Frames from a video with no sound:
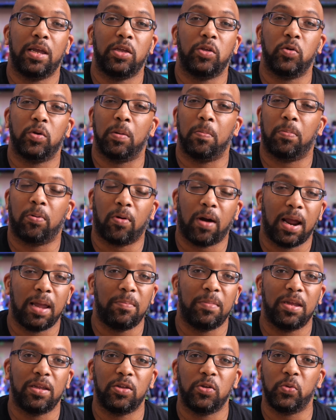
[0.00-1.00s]
You can
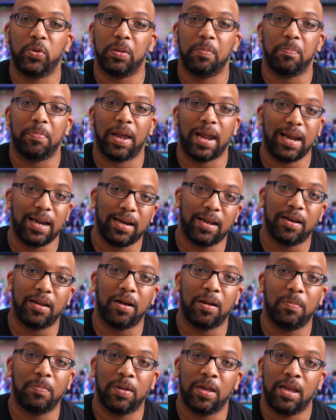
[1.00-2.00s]
prime it, you can paint it
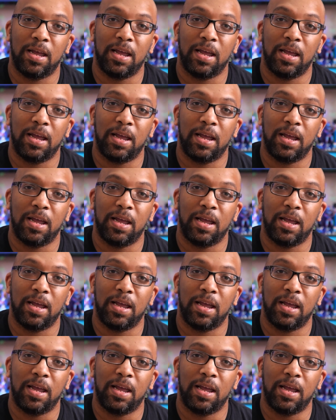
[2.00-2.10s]
up,